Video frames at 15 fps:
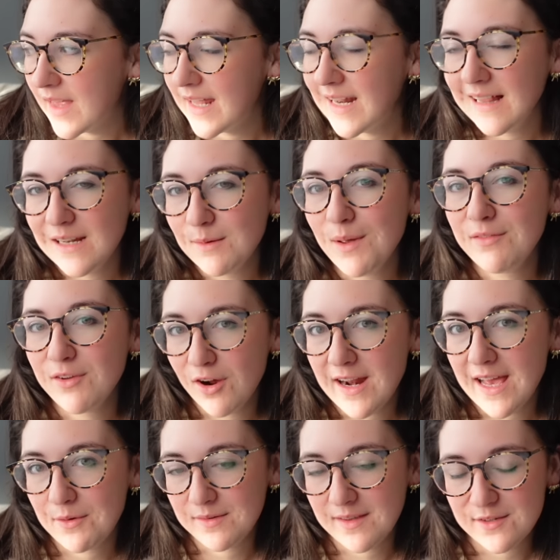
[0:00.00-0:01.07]
a little bit of yarn
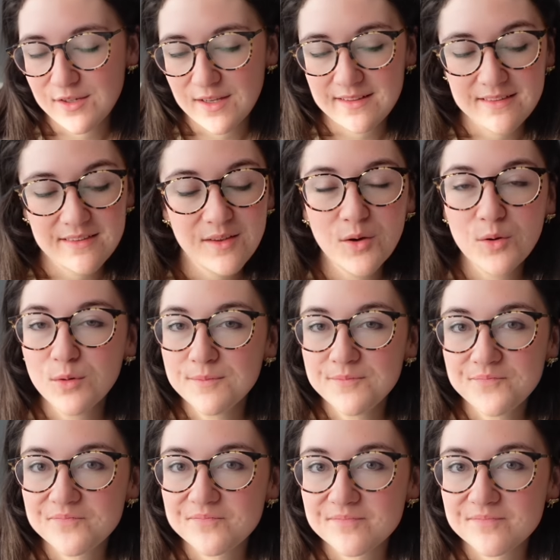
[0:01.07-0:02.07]
acquisition. So